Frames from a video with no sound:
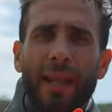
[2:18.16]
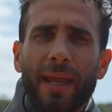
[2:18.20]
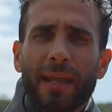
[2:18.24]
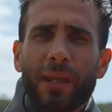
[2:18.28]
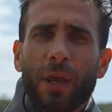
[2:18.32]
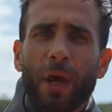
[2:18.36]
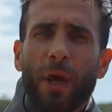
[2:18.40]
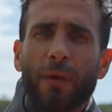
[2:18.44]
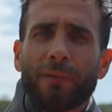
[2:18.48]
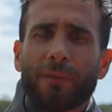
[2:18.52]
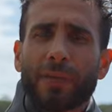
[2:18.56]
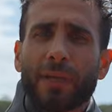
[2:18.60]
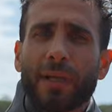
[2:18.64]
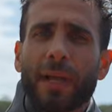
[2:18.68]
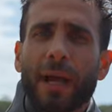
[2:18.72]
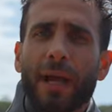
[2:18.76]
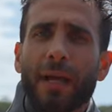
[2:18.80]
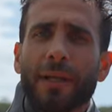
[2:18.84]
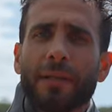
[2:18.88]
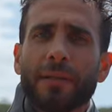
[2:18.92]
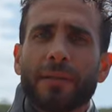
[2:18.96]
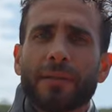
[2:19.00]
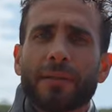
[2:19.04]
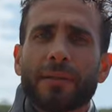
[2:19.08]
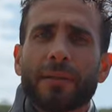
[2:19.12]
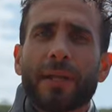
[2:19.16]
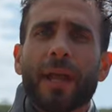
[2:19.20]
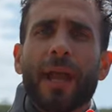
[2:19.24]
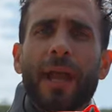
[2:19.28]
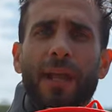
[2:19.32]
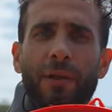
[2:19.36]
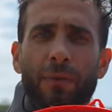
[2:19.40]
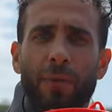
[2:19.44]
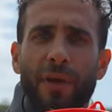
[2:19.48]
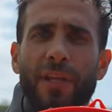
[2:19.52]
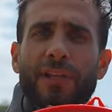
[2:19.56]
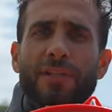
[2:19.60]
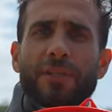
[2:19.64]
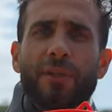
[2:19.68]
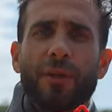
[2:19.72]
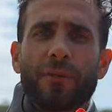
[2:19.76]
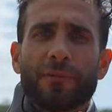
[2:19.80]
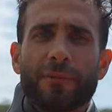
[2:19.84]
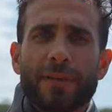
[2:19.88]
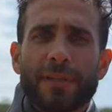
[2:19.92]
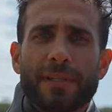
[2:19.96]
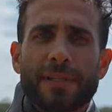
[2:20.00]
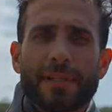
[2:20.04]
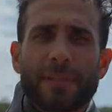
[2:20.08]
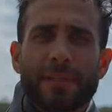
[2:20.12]
let go of your gun and
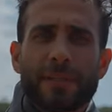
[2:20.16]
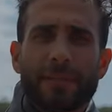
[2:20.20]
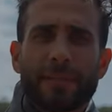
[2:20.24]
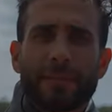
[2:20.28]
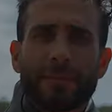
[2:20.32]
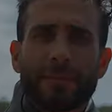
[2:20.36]
resurface.